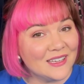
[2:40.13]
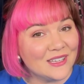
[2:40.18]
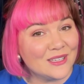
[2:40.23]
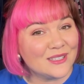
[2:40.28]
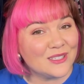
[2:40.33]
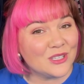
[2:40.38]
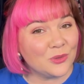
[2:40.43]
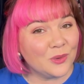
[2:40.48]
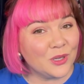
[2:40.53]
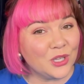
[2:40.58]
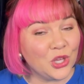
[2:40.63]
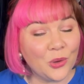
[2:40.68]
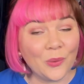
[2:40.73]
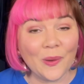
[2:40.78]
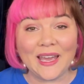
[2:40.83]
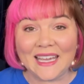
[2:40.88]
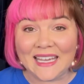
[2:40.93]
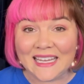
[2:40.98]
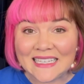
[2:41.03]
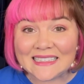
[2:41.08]
So when you
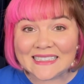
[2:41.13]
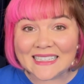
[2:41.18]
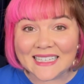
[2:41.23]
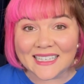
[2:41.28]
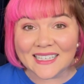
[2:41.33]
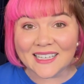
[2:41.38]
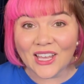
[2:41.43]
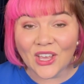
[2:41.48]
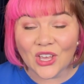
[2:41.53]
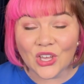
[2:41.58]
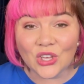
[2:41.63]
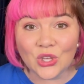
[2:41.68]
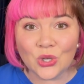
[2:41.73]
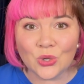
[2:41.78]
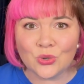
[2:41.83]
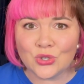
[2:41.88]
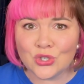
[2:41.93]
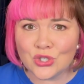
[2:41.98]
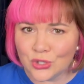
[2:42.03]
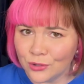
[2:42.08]
are eating,
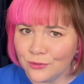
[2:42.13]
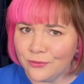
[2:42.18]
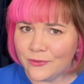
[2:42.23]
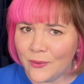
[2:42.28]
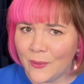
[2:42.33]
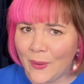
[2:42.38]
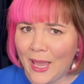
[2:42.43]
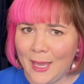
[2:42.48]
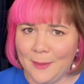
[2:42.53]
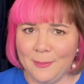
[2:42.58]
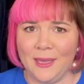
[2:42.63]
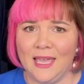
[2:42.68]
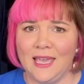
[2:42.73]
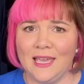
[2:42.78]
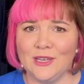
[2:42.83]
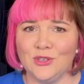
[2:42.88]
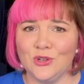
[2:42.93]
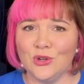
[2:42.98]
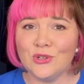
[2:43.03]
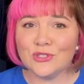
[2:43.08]
you should feel happy,
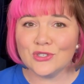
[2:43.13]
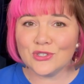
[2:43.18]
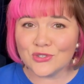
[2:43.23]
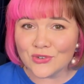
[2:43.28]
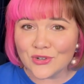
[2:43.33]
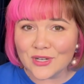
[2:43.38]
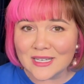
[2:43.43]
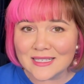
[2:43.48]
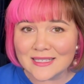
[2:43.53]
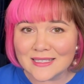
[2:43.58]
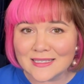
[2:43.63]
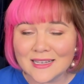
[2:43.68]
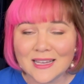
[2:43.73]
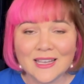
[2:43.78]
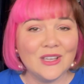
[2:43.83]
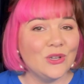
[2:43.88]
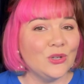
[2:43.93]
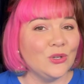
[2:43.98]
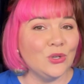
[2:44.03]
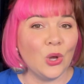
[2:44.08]
not stressed,
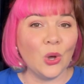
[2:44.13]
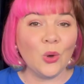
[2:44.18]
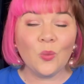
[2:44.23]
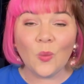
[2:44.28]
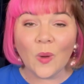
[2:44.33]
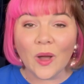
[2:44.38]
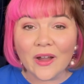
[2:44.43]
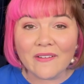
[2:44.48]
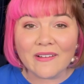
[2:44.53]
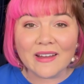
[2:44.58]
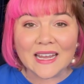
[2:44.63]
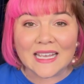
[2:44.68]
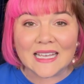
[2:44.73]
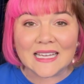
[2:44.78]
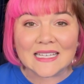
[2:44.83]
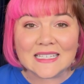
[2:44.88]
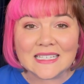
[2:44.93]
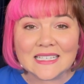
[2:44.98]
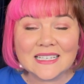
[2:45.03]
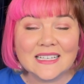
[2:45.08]
not
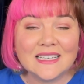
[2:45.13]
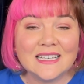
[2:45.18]
worried.